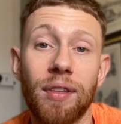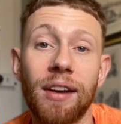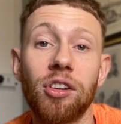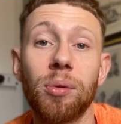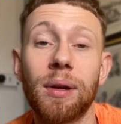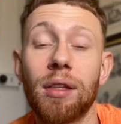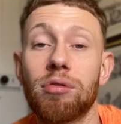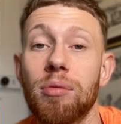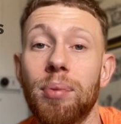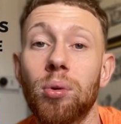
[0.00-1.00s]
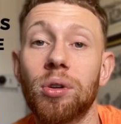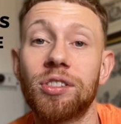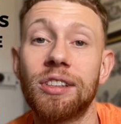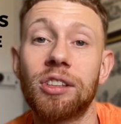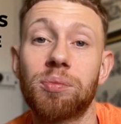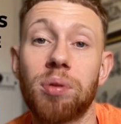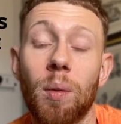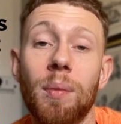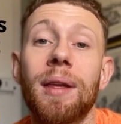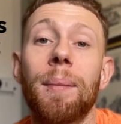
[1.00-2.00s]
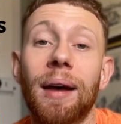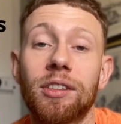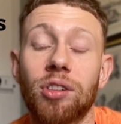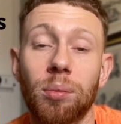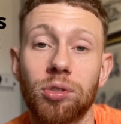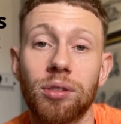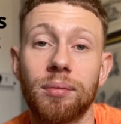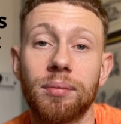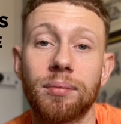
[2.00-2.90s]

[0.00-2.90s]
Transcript: then doing it through bulk sheets is probably your best option.